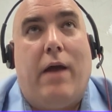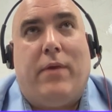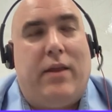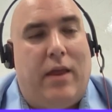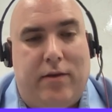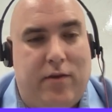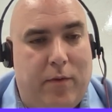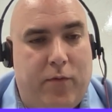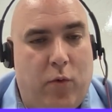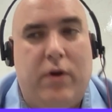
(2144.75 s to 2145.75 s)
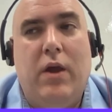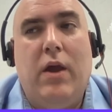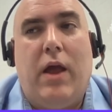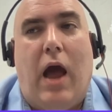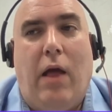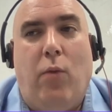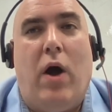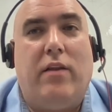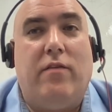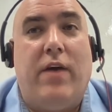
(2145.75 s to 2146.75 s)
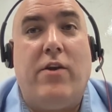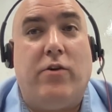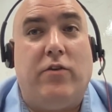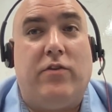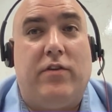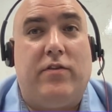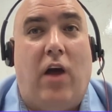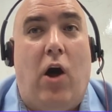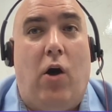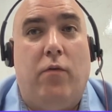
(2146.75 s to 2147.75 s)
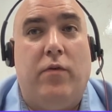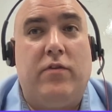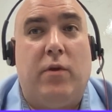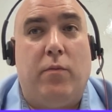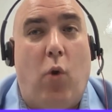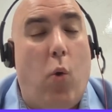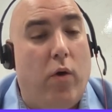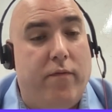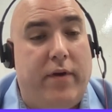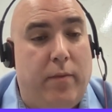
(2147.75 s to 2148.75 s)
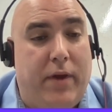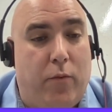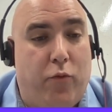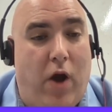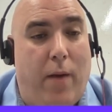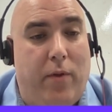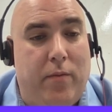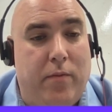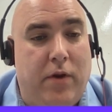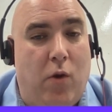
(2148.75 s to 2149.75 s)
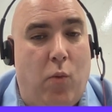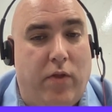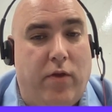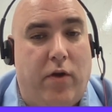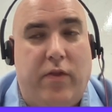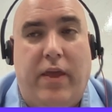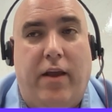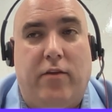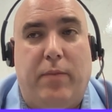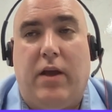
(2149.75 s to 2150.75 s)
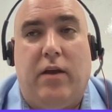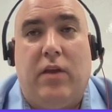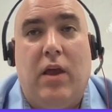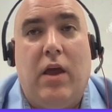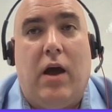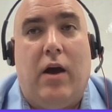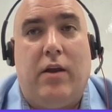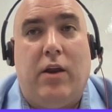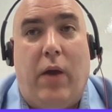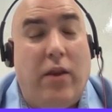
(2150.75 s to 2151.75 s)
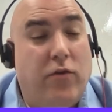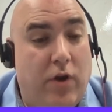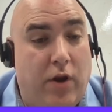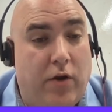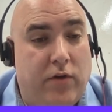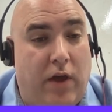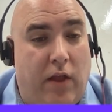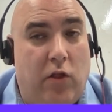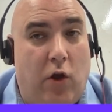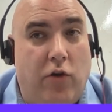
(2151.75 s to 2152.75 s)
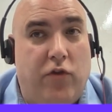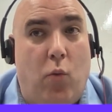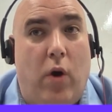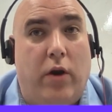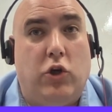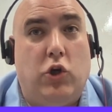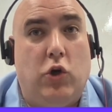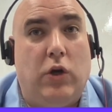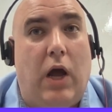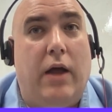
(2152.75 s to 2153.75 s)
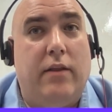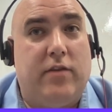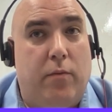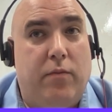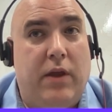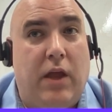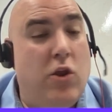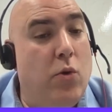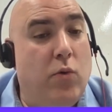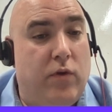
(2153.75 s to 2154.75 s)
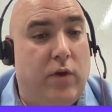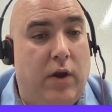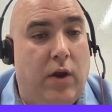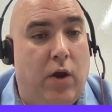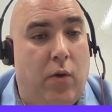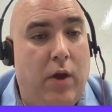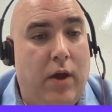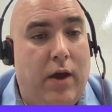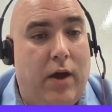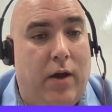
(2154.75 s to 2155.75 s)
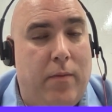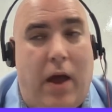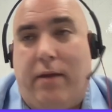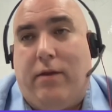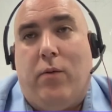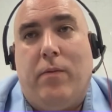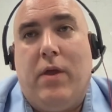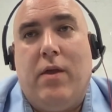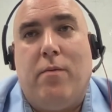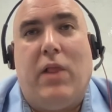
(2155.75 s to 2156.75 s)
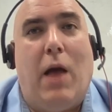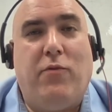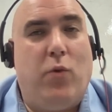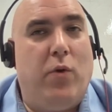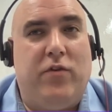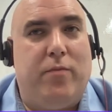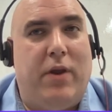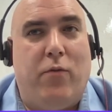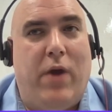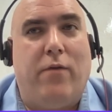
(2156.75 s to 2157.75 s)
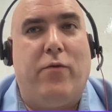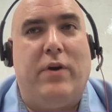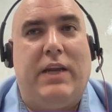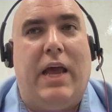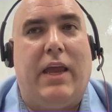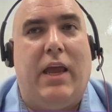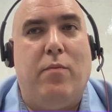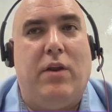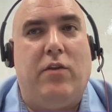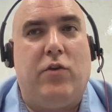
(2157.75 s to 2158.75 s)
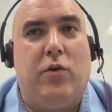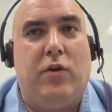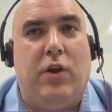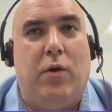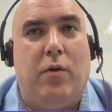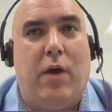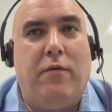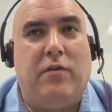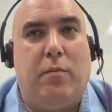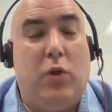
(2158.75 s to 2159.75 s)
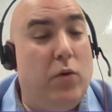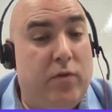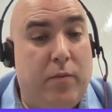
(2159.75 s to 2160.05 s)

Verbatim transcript: again, I said before, I want vendors to solve some core fundamental problem, you know, with our things, because, you know, engineers, I think, largely want to turn on something and use it. You know, you know, blob storage has been around for a decade, but it still, you know, obviously blows